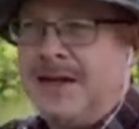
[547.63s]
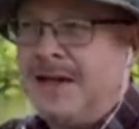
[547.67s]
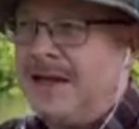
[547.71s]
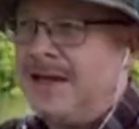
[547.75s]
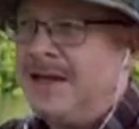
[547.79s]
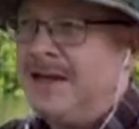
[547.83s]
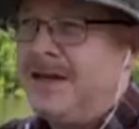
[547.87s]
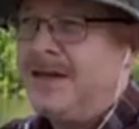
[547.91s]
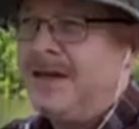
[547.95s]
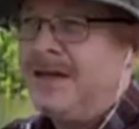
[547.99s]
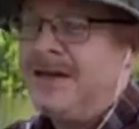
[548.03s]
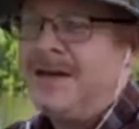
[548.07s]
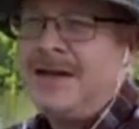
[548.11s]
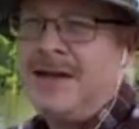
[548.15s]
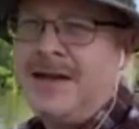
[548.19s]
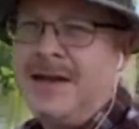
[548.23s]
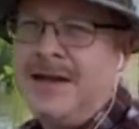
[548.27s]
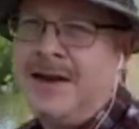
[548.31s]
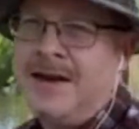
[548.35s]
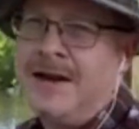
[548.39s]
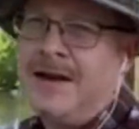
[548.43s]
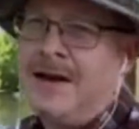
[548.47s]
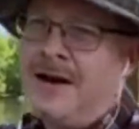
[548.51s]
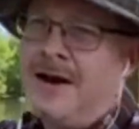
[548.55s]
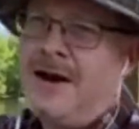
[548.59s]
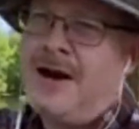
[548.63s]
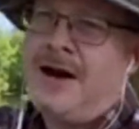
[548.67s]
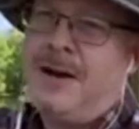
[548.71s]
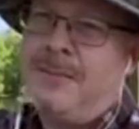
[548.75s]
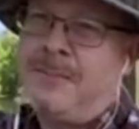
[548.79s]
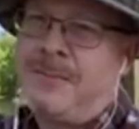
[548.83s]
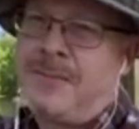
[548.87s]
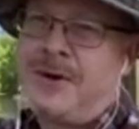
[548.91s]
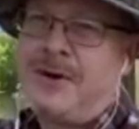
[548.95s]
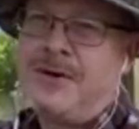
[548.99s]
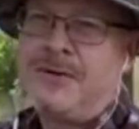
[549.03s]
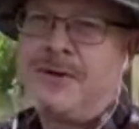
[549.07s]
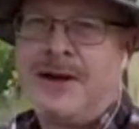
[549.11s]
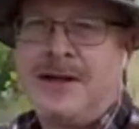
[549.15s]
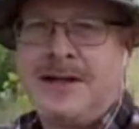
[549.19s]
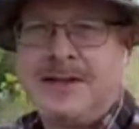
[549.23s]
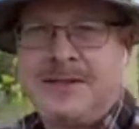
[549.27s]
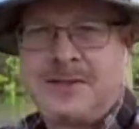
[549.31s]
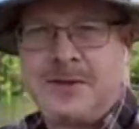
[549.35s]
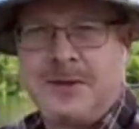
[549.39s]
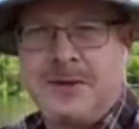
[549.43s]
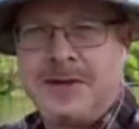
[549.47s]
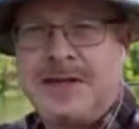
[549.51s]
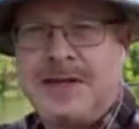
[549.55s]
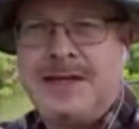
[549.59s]
in and up, right?
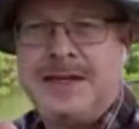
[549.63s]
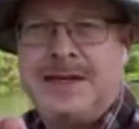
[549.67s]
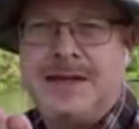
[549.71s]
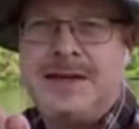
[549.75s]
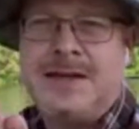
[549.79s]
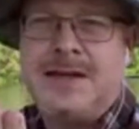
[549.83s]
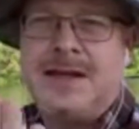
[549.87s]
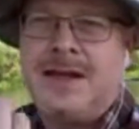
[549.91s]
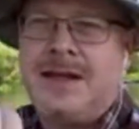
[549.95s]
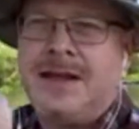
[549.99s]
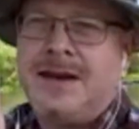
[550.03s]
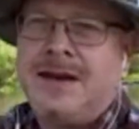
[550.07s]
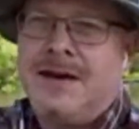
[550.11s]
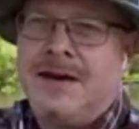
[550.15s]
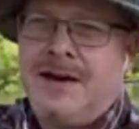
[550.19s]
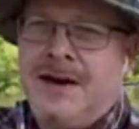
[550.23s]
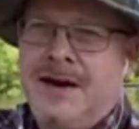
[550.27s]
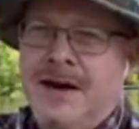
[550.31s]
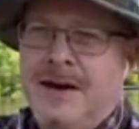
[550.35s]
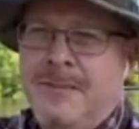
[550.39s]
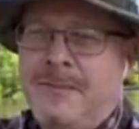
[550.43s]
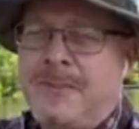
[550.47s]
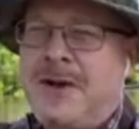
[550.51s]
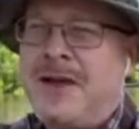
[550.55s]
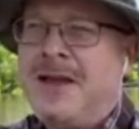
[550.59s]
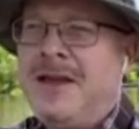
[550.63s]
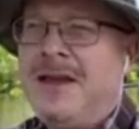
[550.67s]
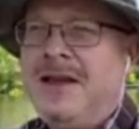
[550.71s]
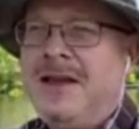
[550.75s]
So in and up.